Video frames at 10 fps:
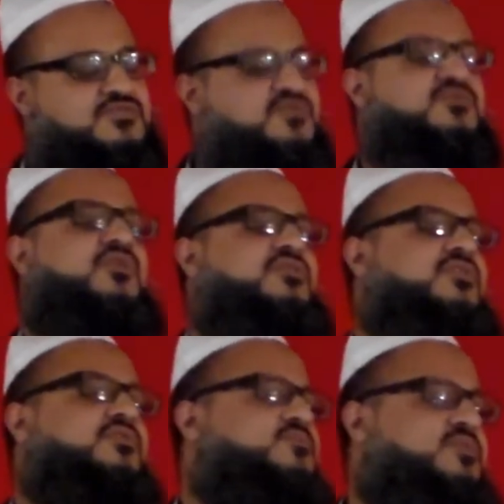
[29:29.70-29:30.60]
not
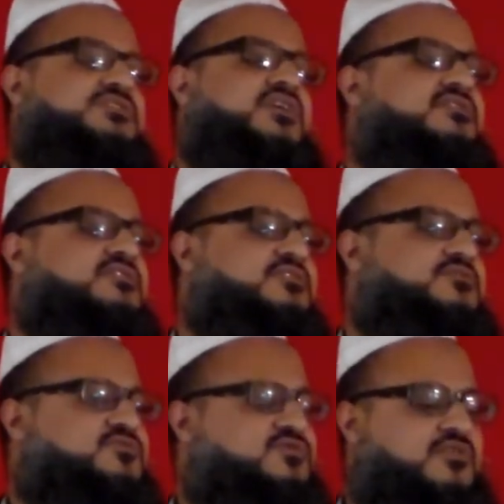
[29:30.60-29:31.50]
know which
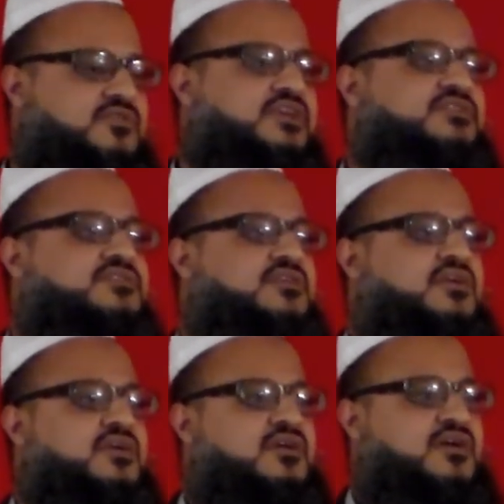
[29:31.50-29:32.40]
hadith to narrate
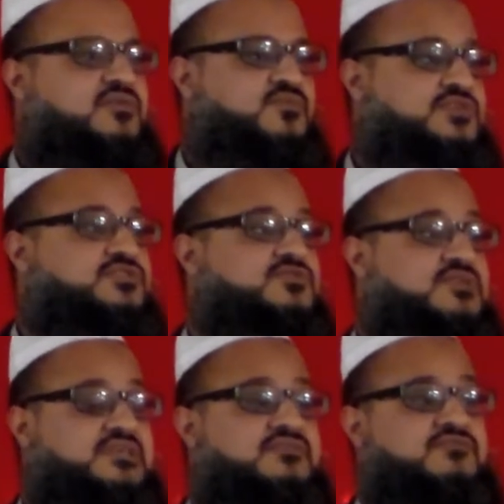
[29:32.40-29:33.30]
and which to
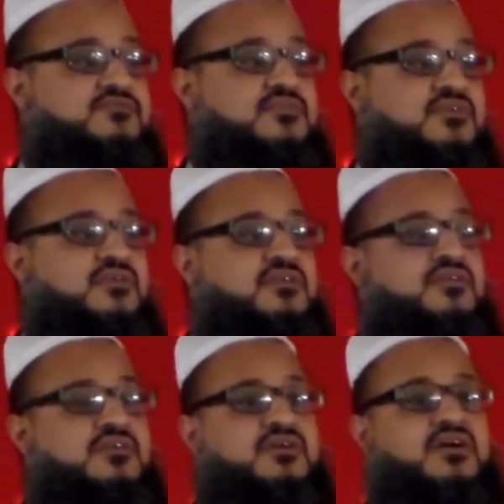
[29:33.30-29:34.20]
leave.
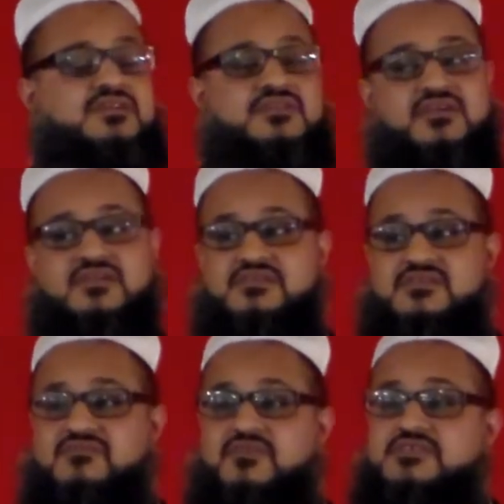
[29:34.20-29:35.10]
And
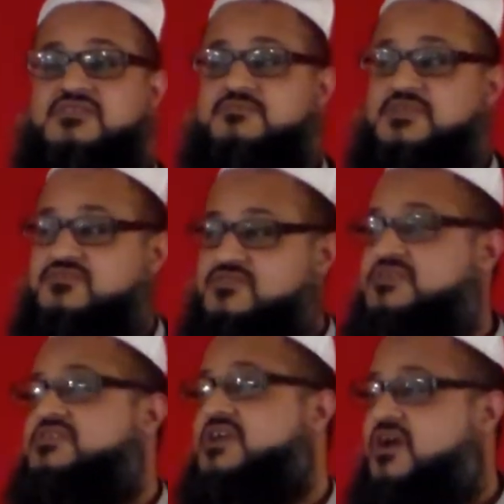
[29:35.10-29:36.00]
in fact, I've been
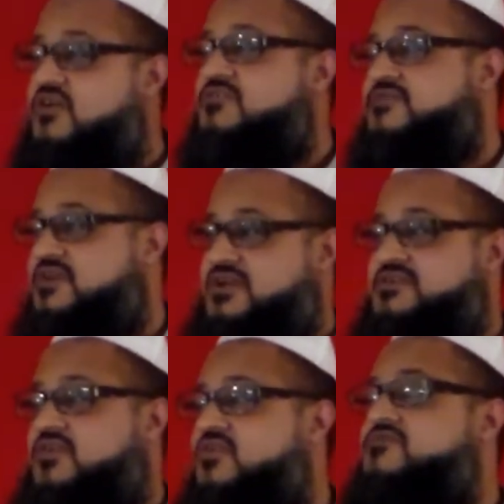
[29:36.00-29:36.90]
reading over
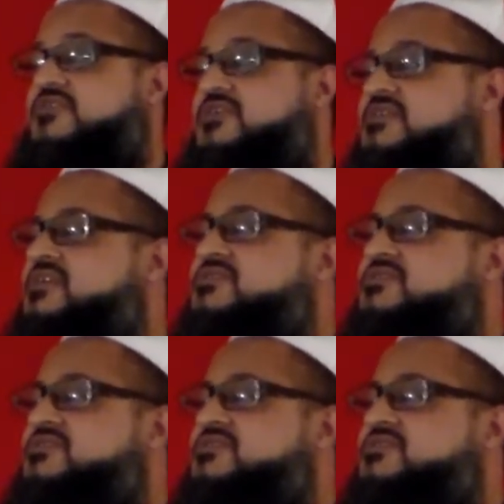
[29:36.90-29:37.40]
and over